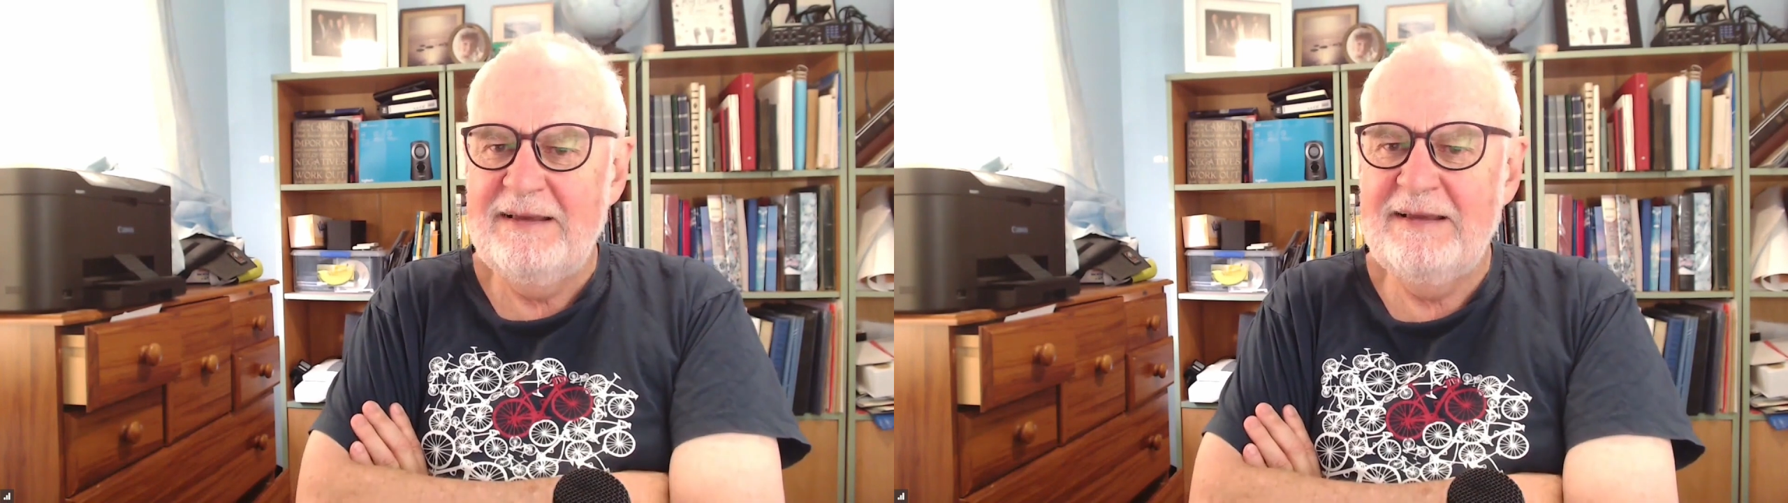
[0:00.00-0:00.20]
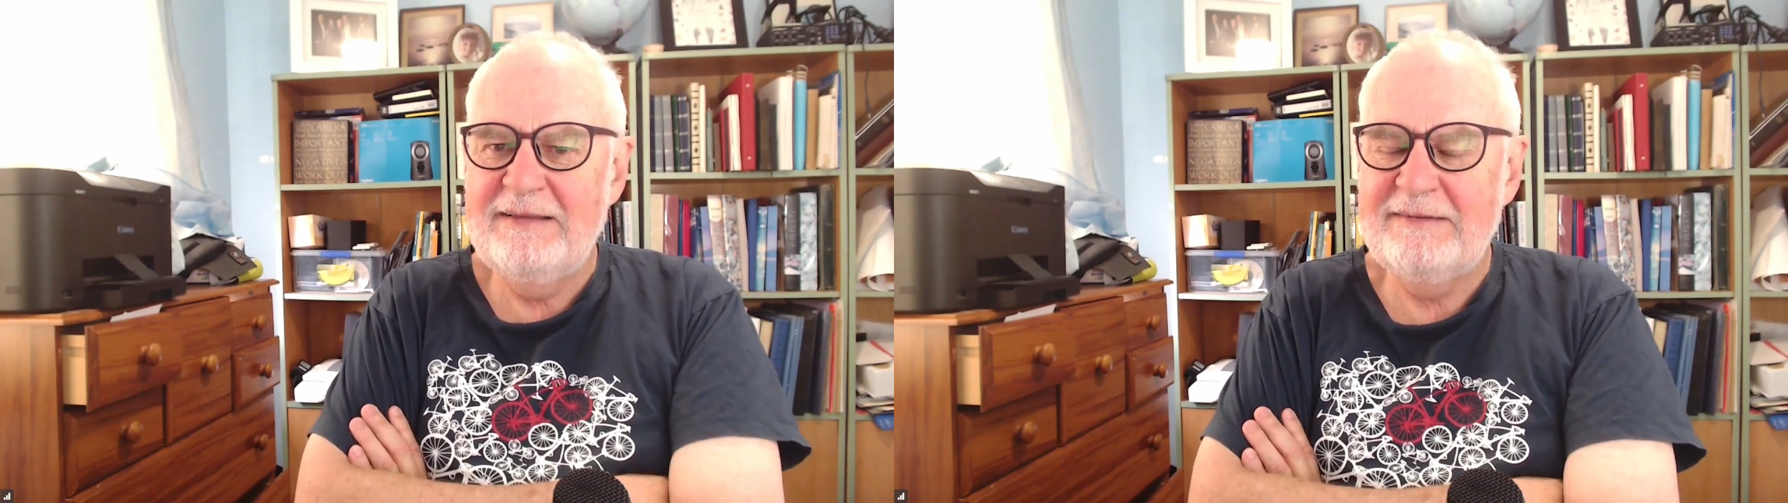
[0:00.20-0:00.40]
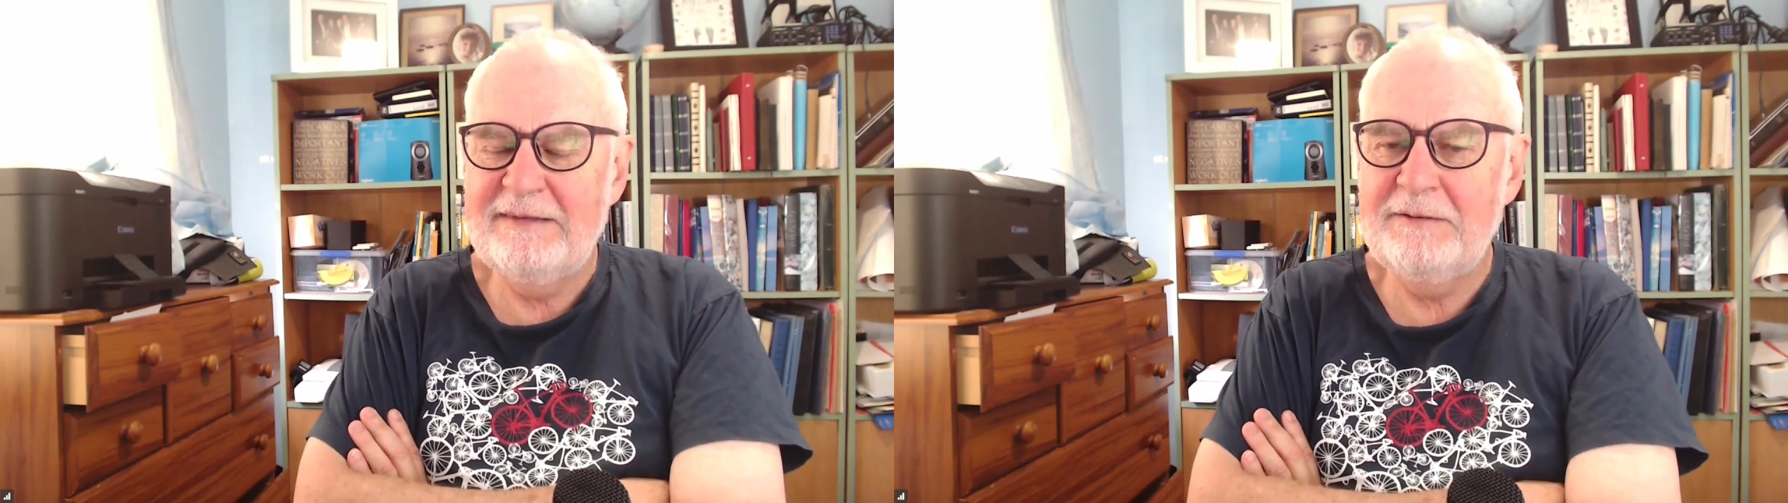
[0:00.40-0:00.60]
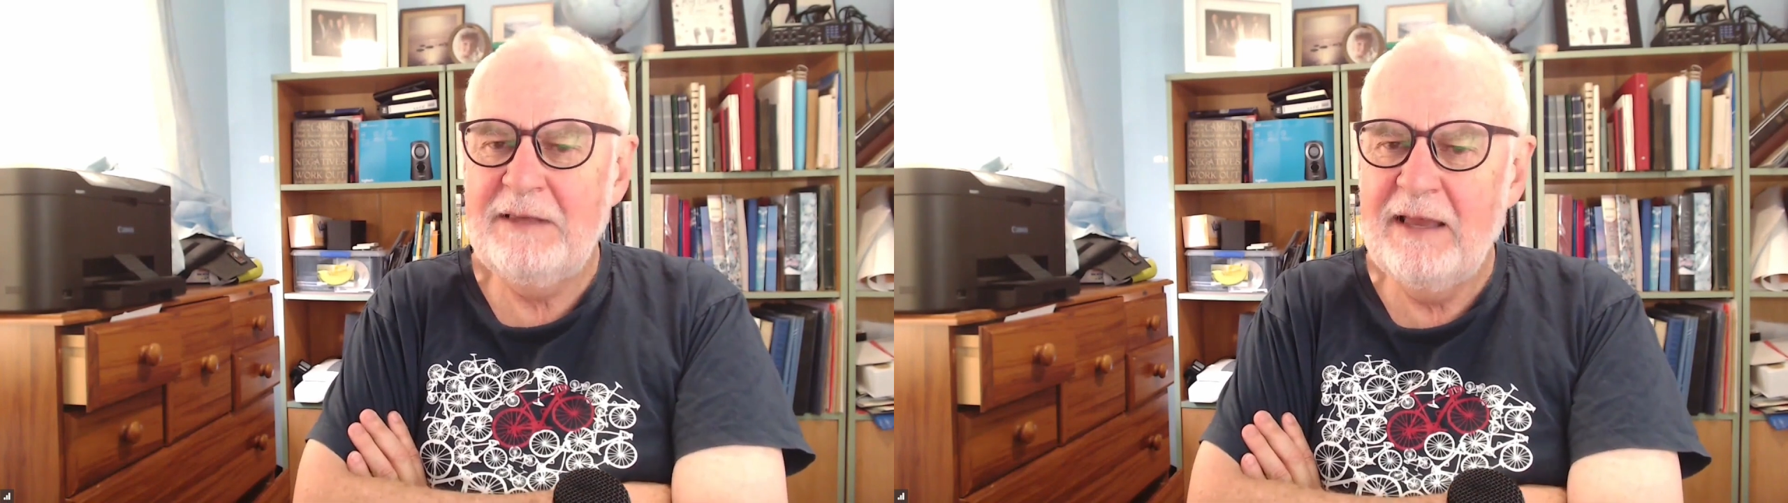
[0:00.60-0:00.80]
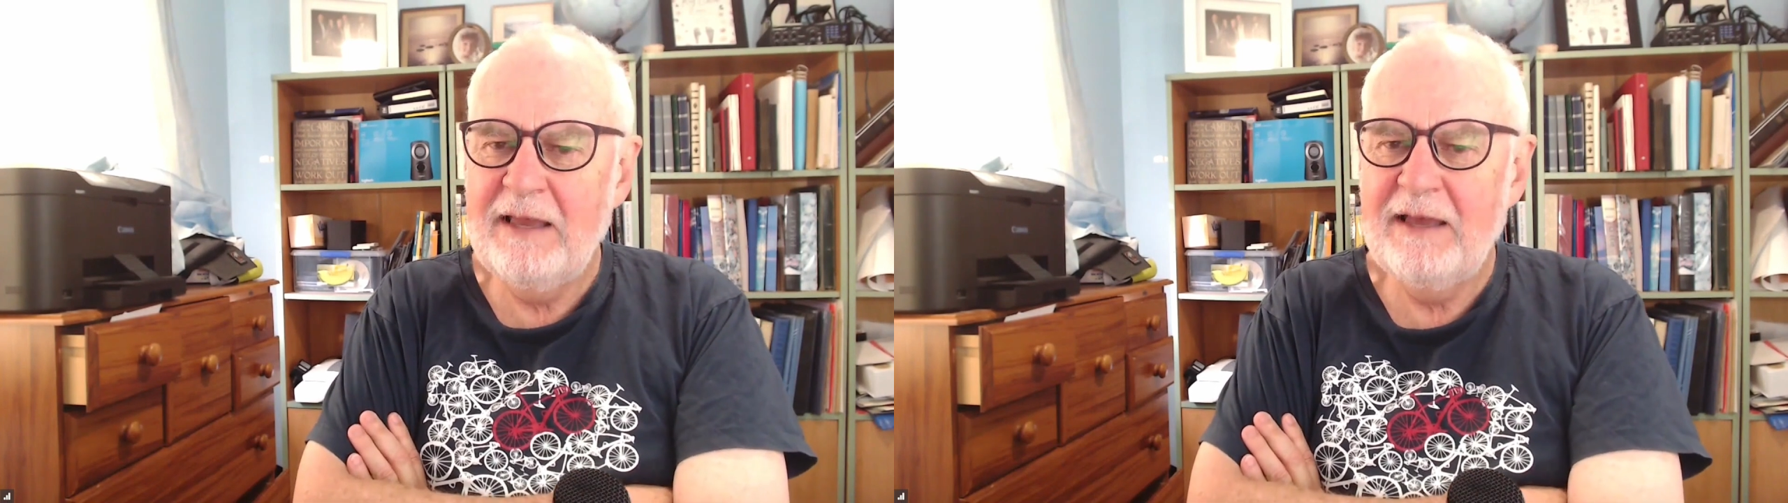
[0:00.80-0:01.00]
And so,
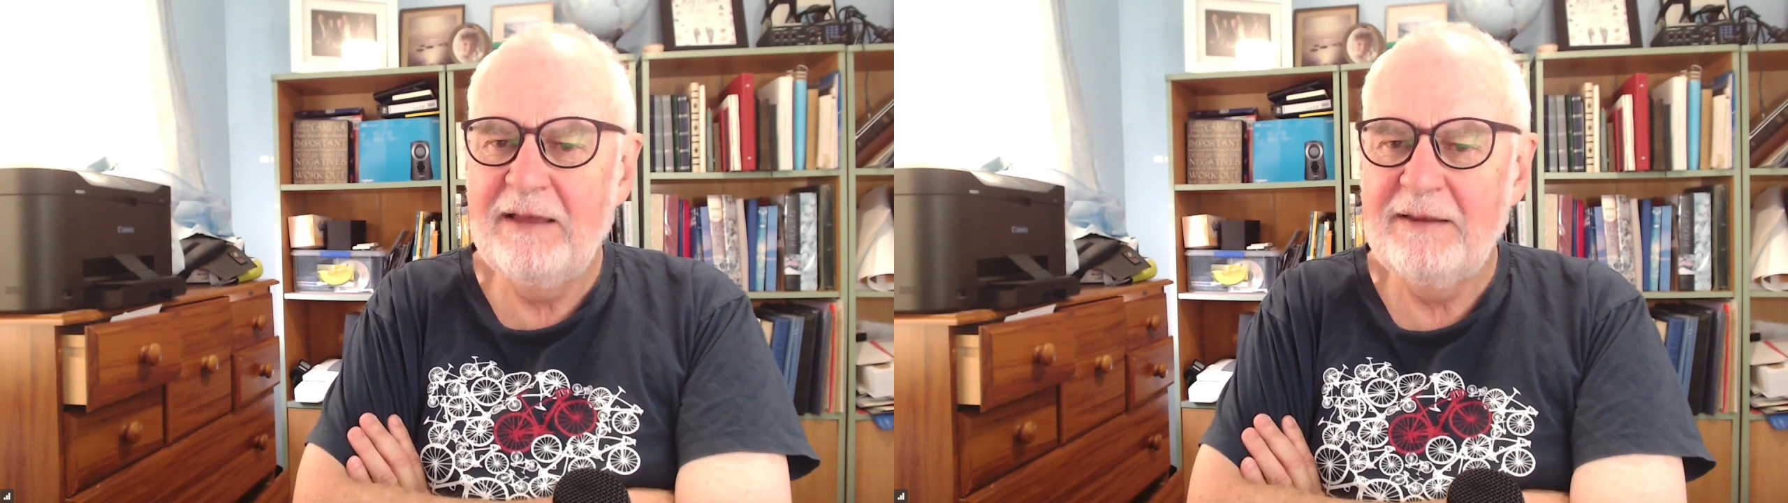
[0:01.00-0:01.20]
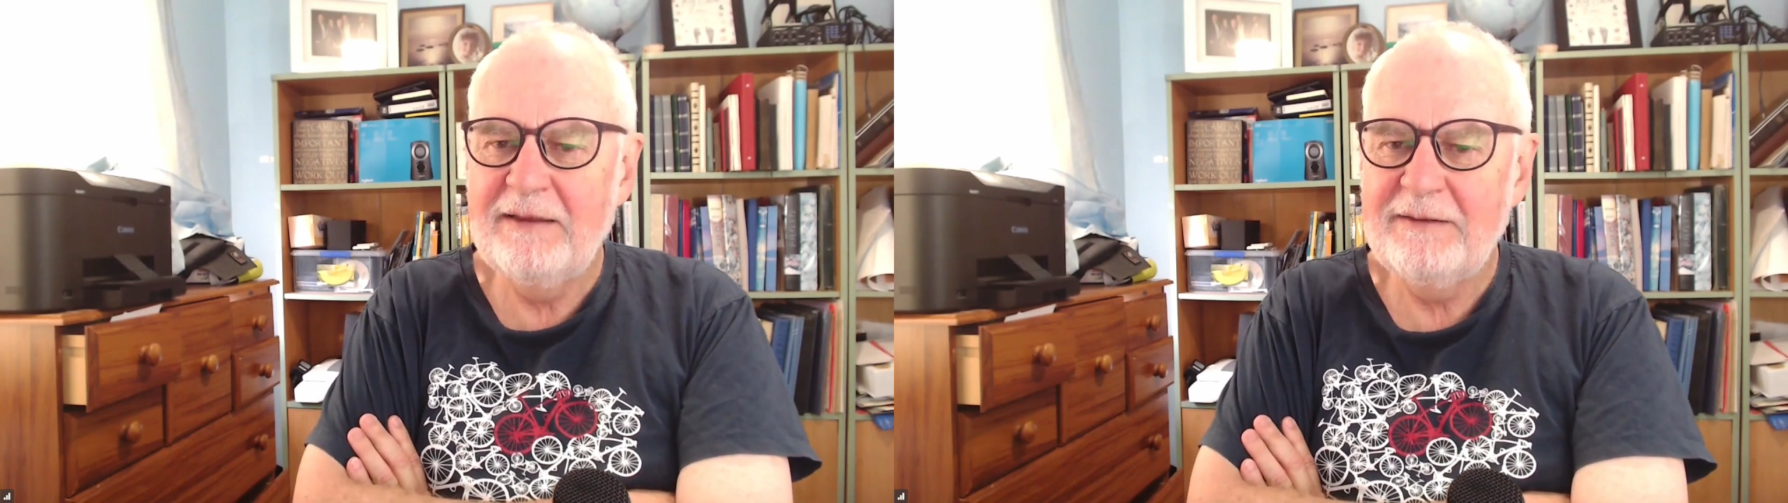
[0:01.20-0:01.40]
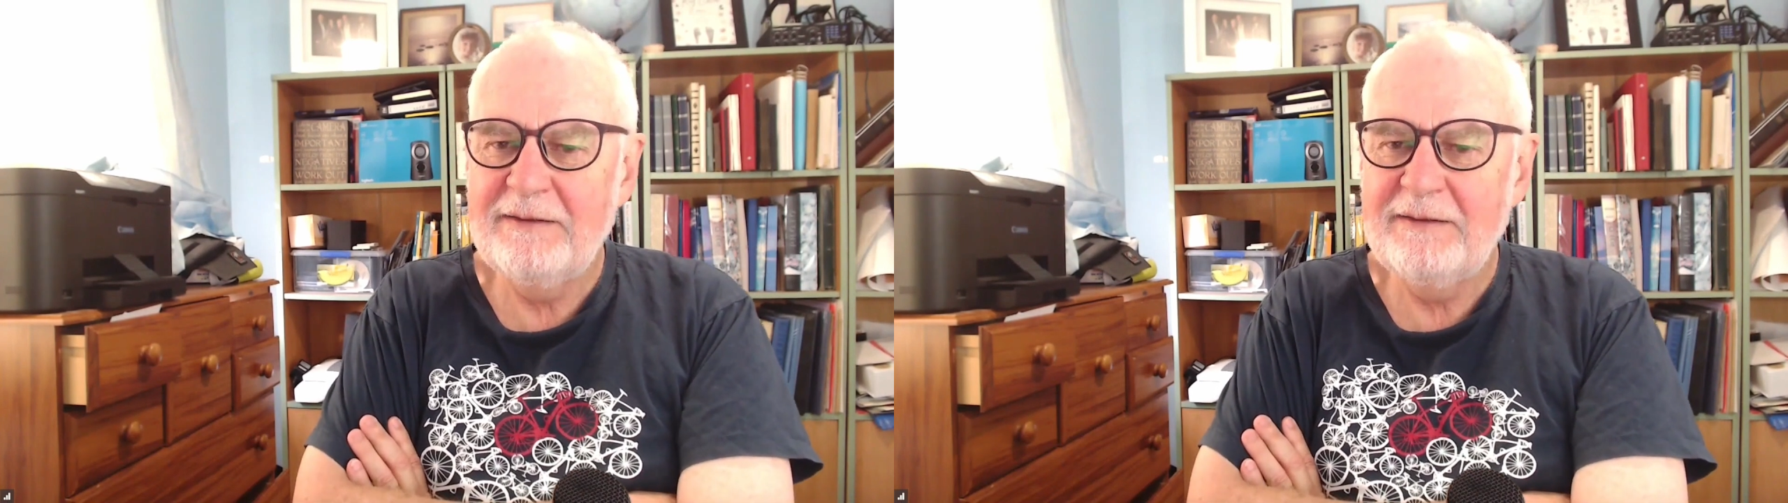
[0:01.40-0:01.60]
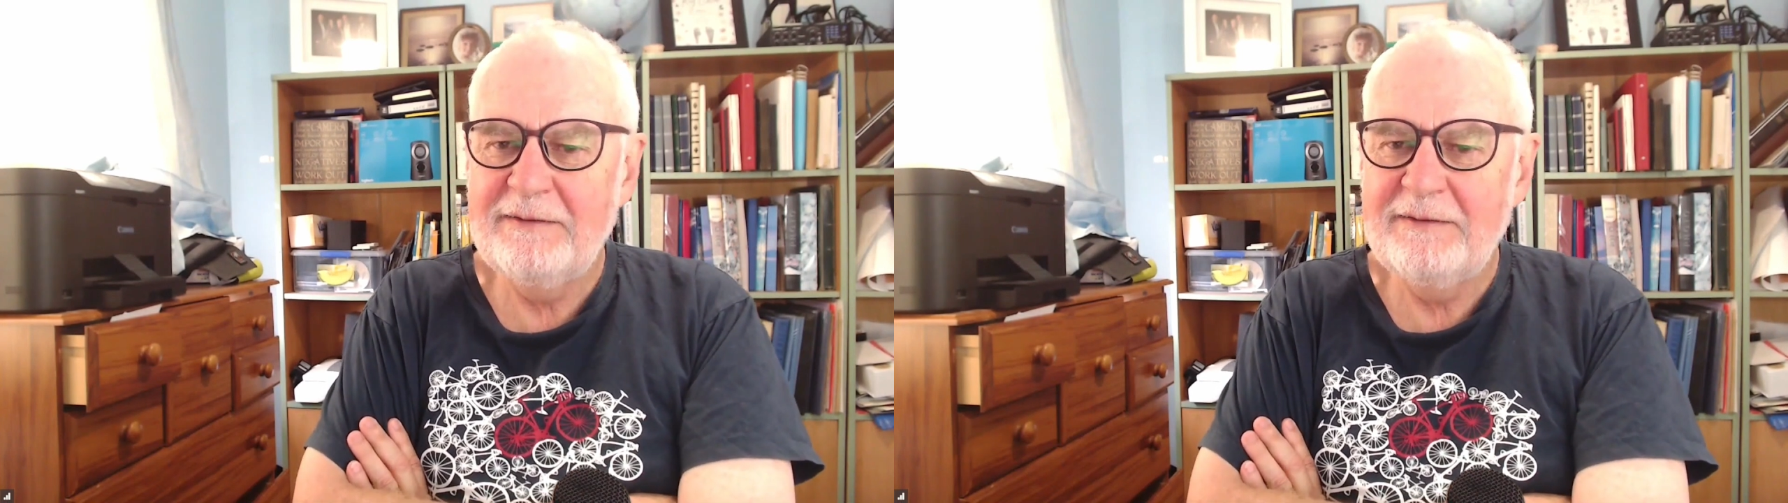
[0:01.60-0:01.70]
yeah, that was